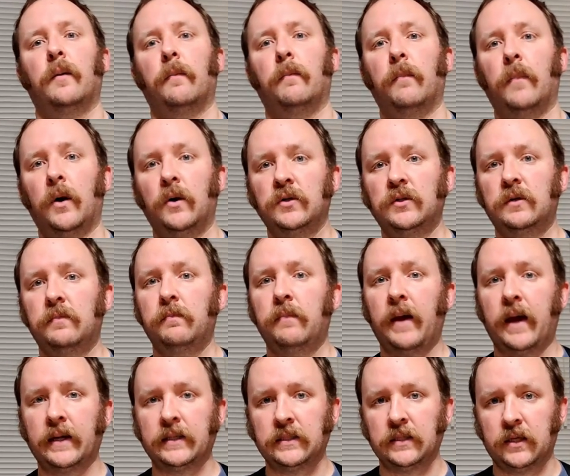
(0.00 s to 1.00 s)
most
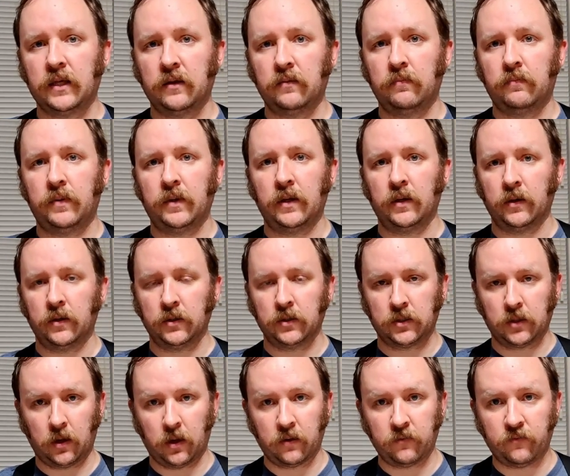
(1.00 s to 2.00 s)
Mexican
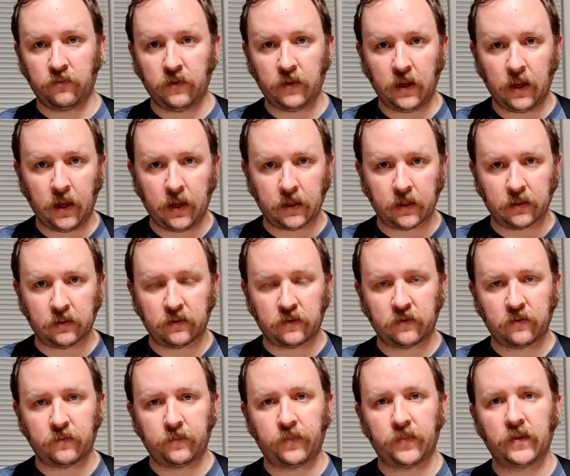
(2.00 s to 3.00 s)
beers are
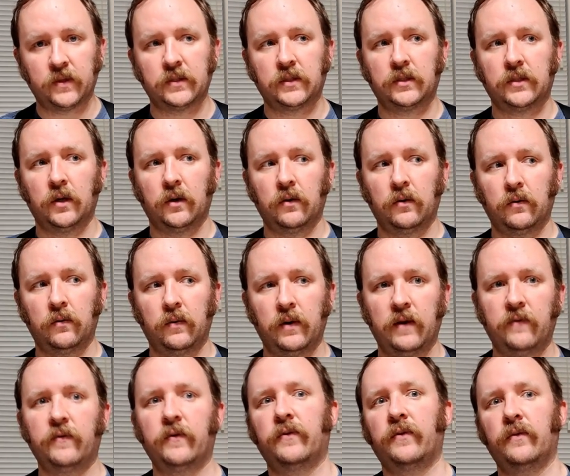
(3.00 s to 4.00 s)
Viennas. So
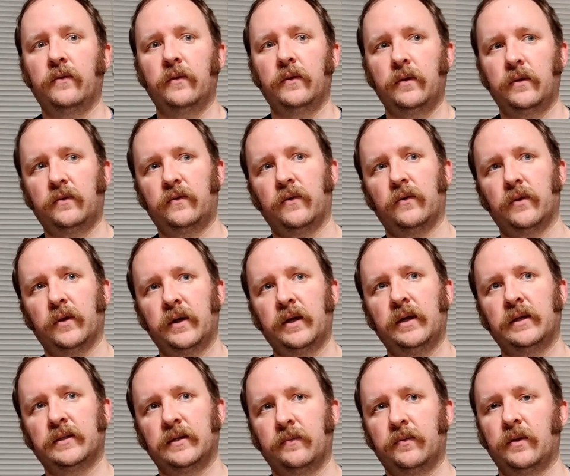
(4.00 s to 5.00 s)
you're
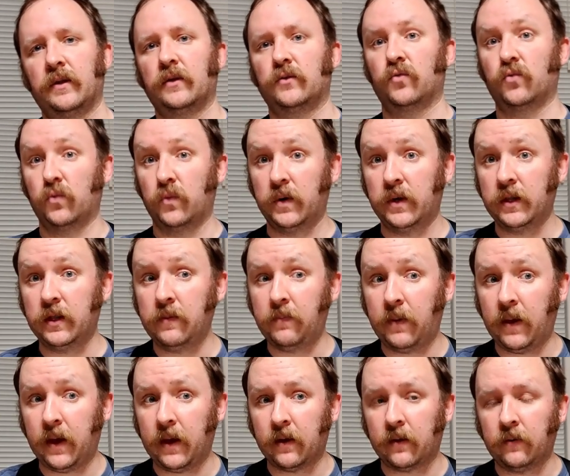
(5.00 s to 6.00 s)
looking at something that's really
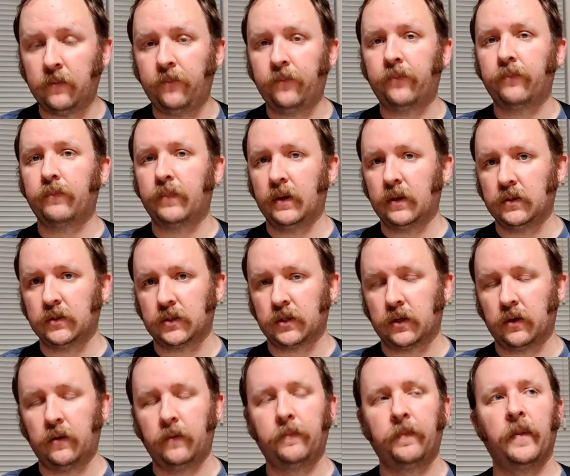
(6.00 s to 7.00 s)
pale,
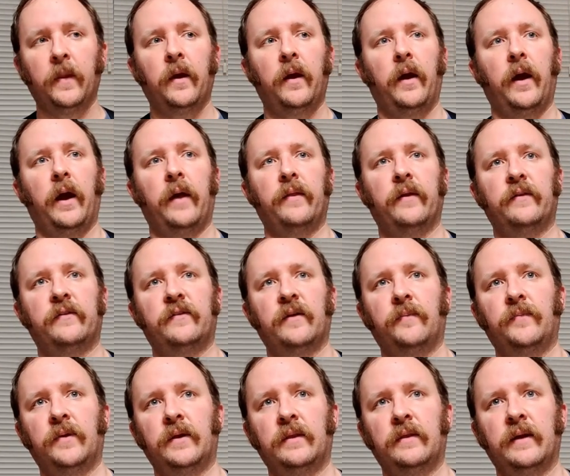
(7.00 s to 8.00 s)
Pilsner, and then
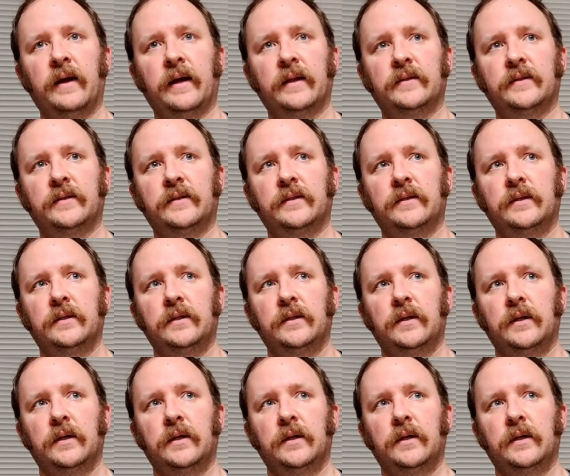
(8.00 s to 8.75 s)
something that's